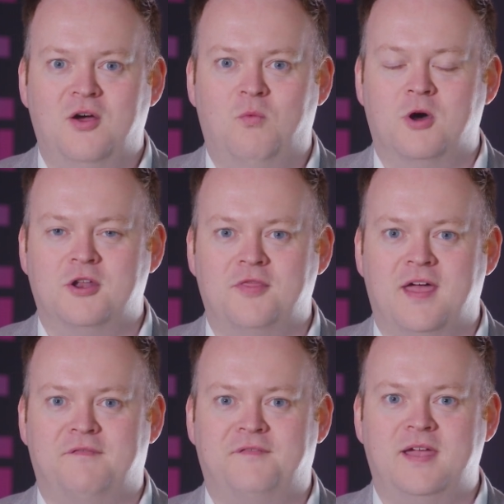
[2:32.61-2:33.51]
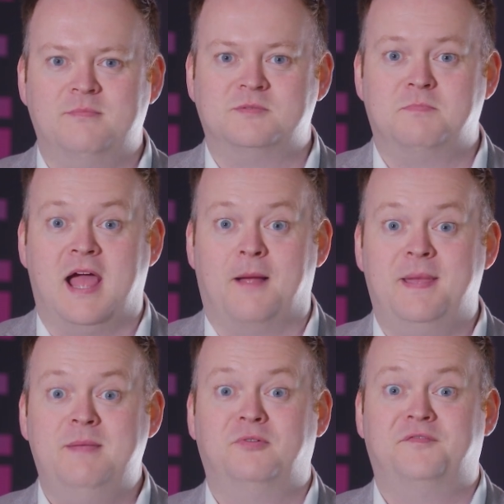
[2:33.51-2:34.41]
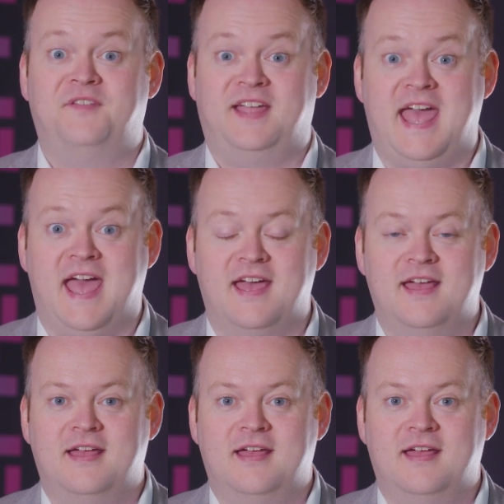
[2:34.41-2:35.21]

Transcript: won on that famous black. People forget